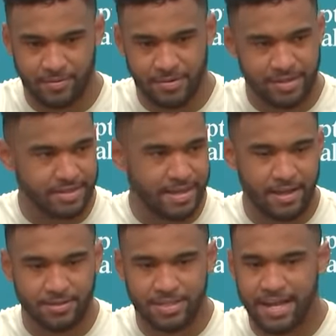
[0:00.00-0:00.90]
really the
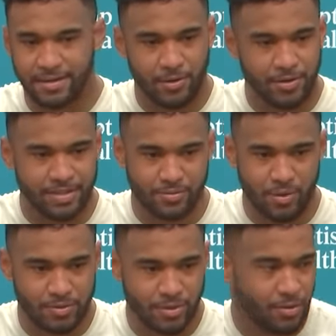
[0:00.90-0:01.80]
outside noise, what
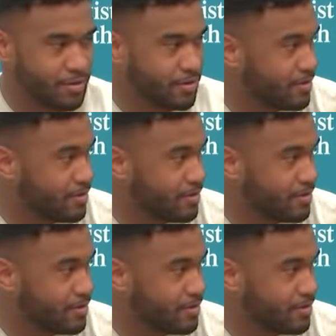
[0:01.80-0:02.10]
was going